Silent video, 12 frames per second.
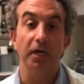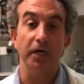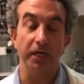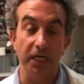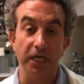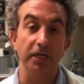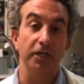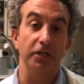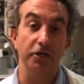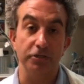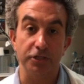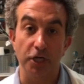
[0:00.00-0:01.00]
Again,
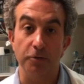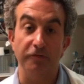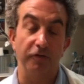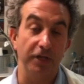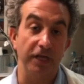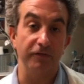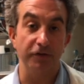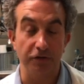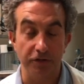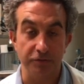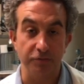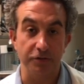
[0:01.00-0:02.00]
years ago, before they even knew
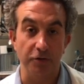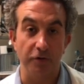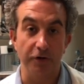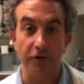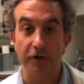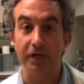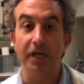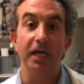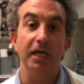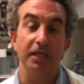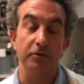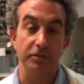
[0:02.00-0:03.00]
this was going on,
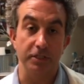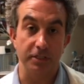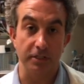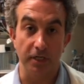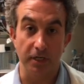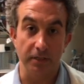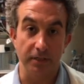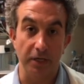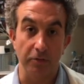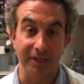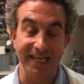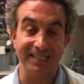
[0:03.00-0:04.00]
they
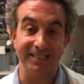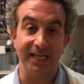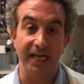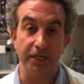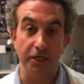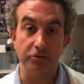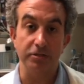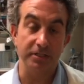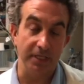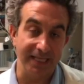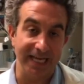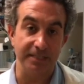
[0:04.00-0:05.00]
were late to diagnosis,
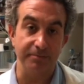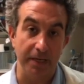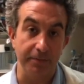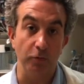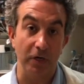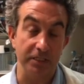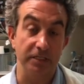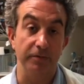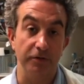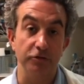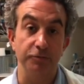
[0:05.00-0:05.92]
and that's maybe why some of those